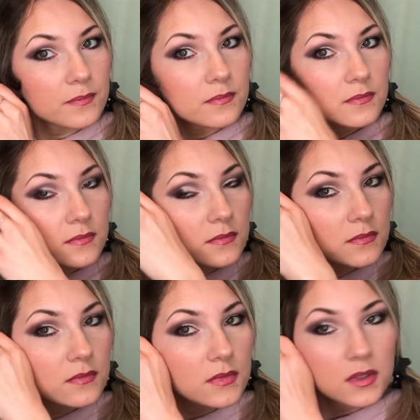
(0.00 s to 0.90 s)

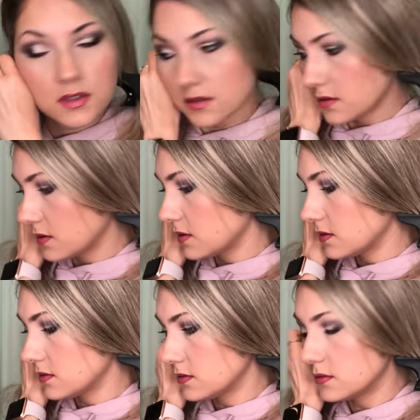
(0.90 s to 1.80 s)

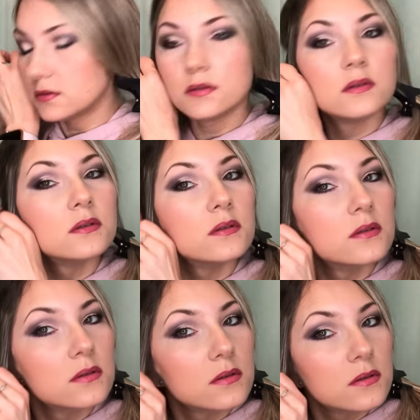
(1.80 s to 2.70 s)

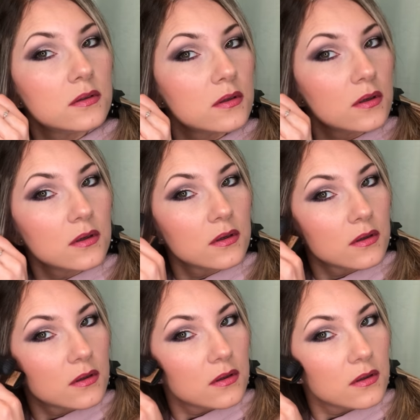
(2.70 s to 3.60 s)

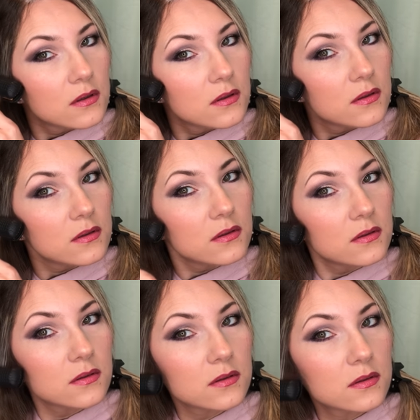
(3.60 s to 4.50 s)

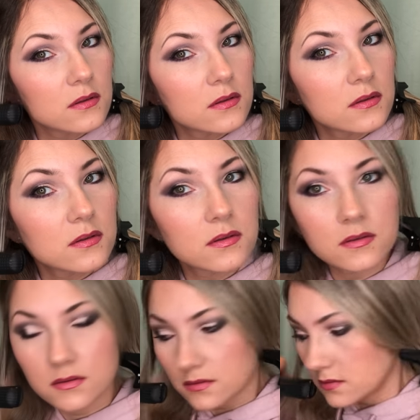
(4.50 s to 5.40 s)

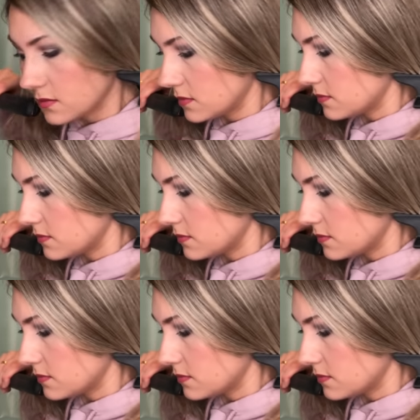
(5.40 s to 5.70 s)
(no one is talking)